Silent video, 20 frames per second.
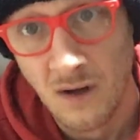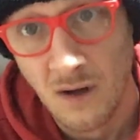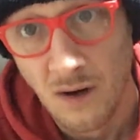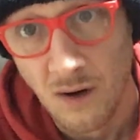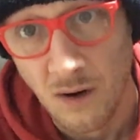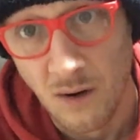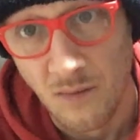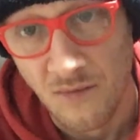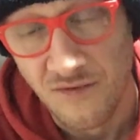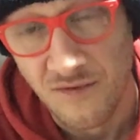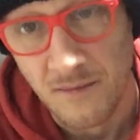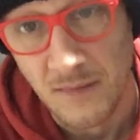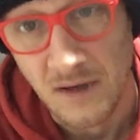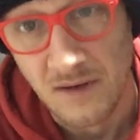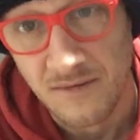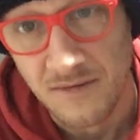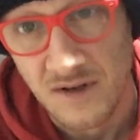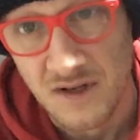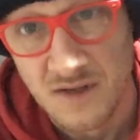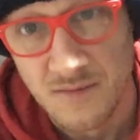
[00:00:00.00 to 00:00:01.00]
on
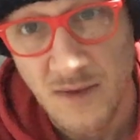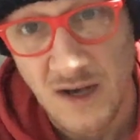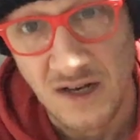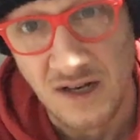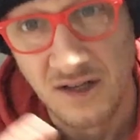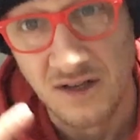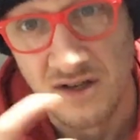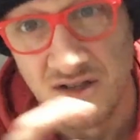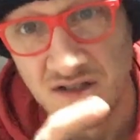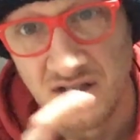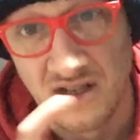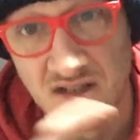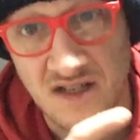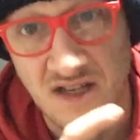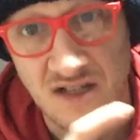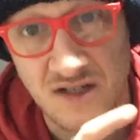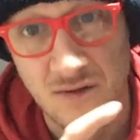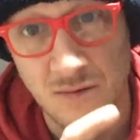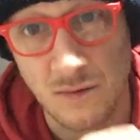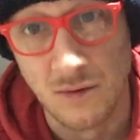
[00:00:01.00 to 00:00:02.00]
Prometheus, mainly because there's
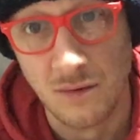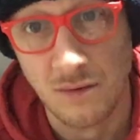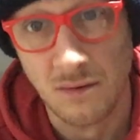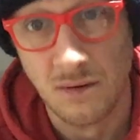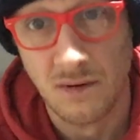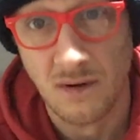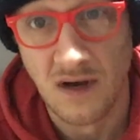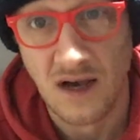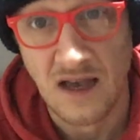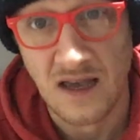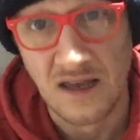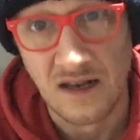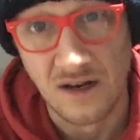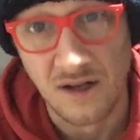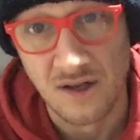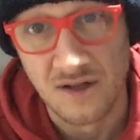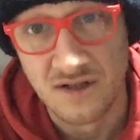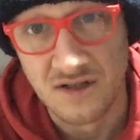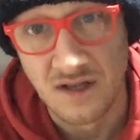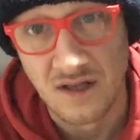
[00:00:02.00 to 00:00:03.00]
actual
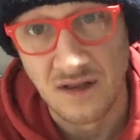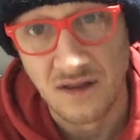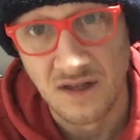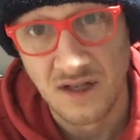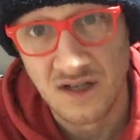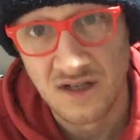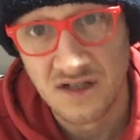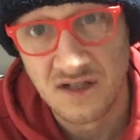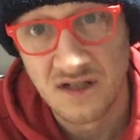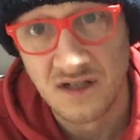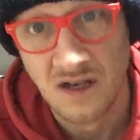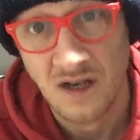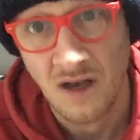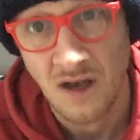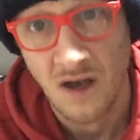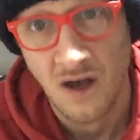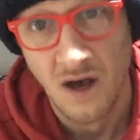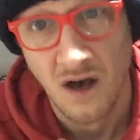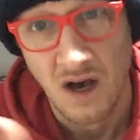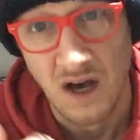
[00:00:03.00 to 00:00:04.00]
aliens in this.
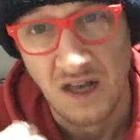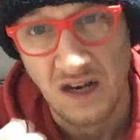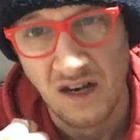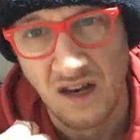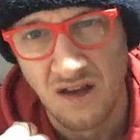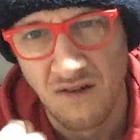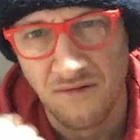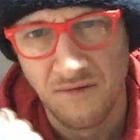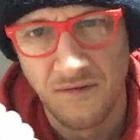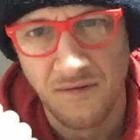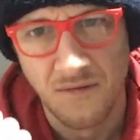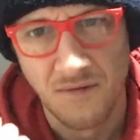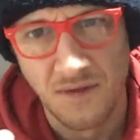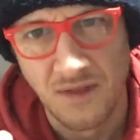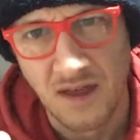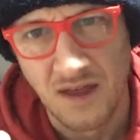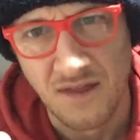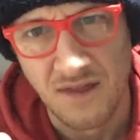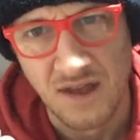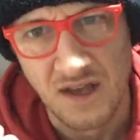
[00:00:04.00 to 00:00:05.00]
I love
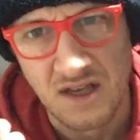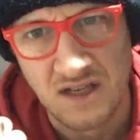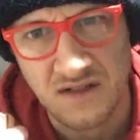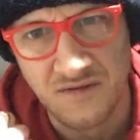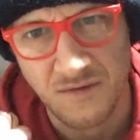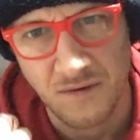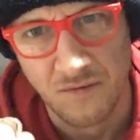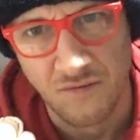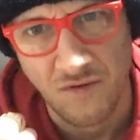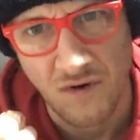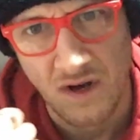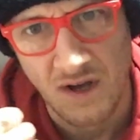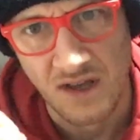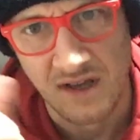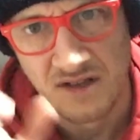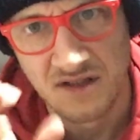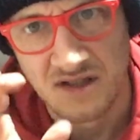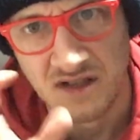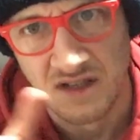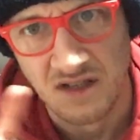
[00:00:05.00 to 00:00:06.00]
that there's
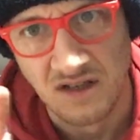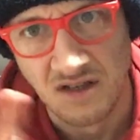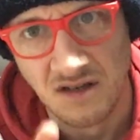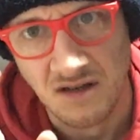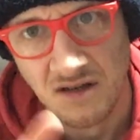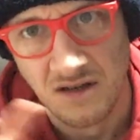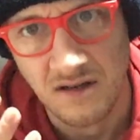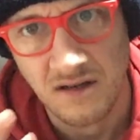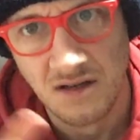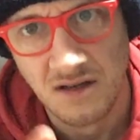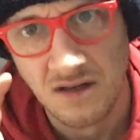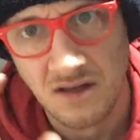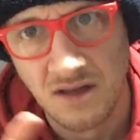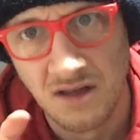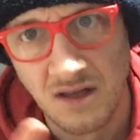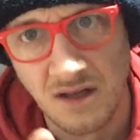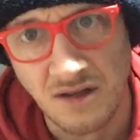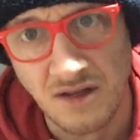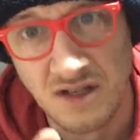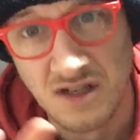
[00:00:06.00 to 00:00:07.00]
variety
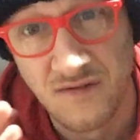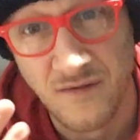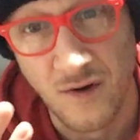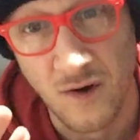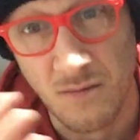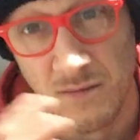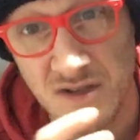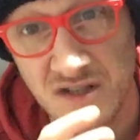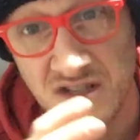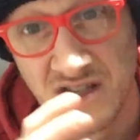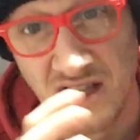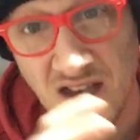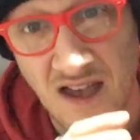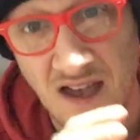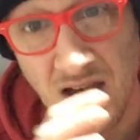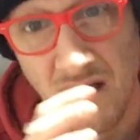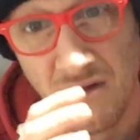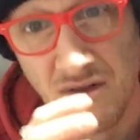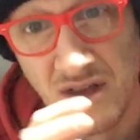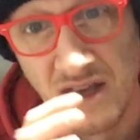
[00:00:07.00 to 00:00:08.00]
in this film as to
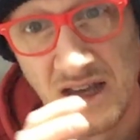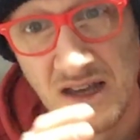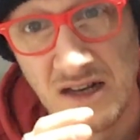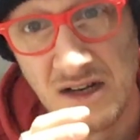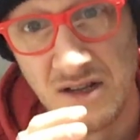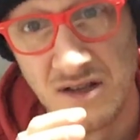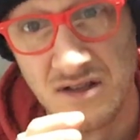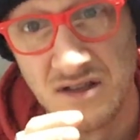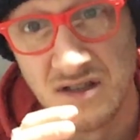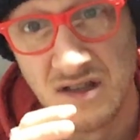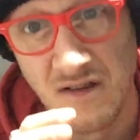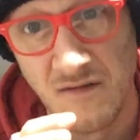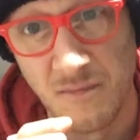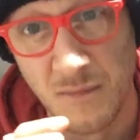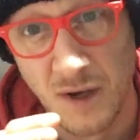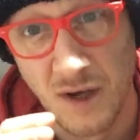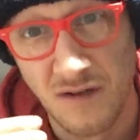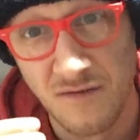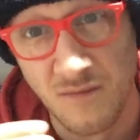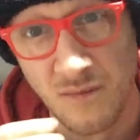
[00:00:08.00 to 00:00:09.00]
how the aliens give
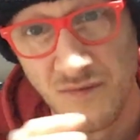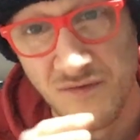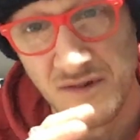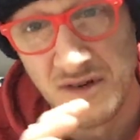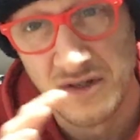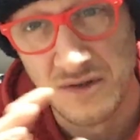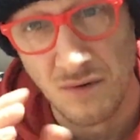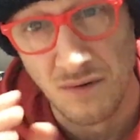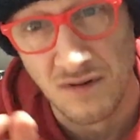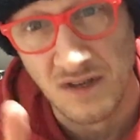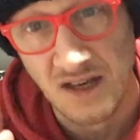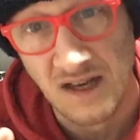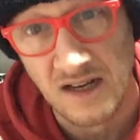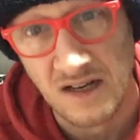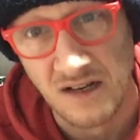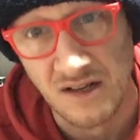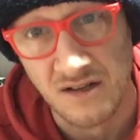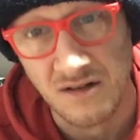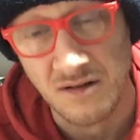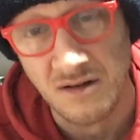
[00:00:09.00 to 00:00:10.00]
birth. I'm pretty sure the
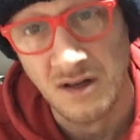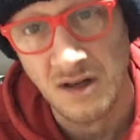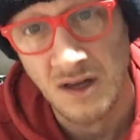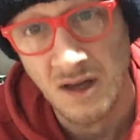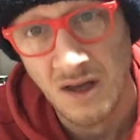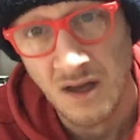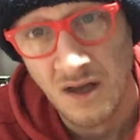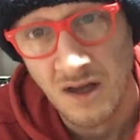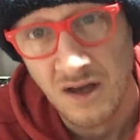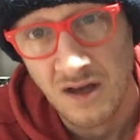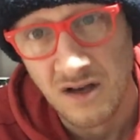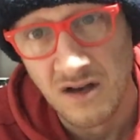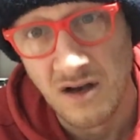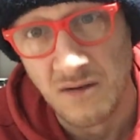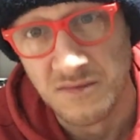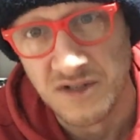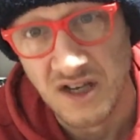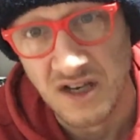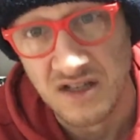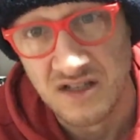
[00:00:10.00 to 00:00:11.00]
alien
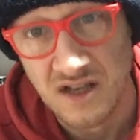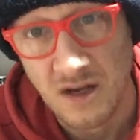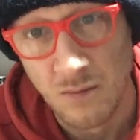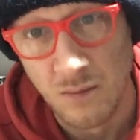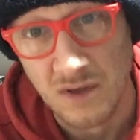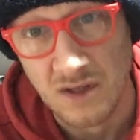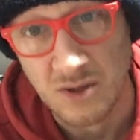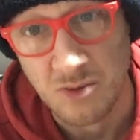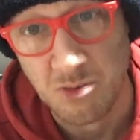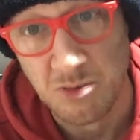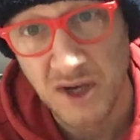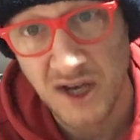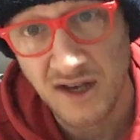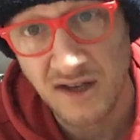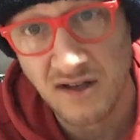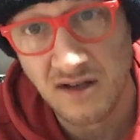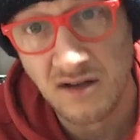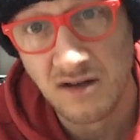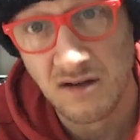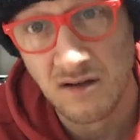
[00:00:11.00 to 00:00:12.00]
comes out of someone's
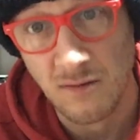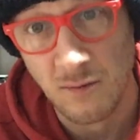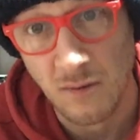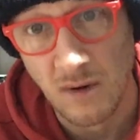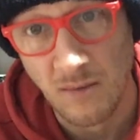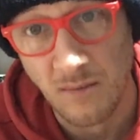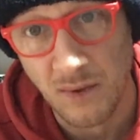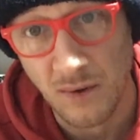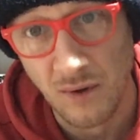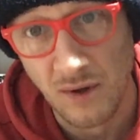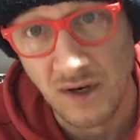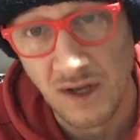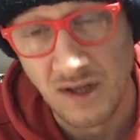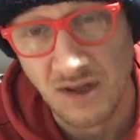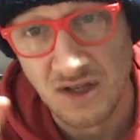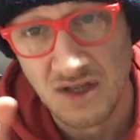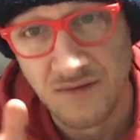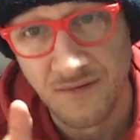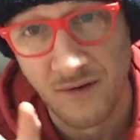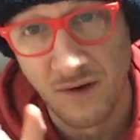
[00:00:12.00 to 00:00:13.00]
back at one point in
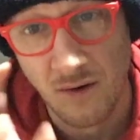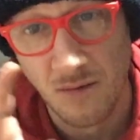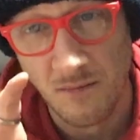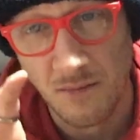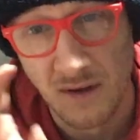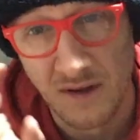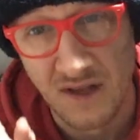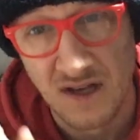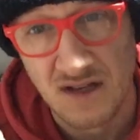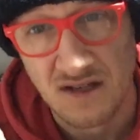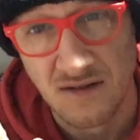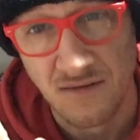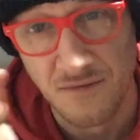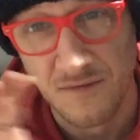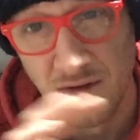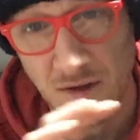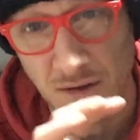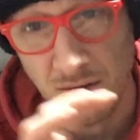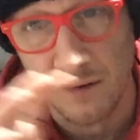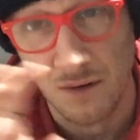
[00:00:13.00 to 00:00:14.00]
this film, but there's a
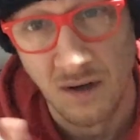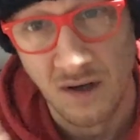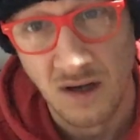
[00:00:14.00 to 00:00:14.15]
few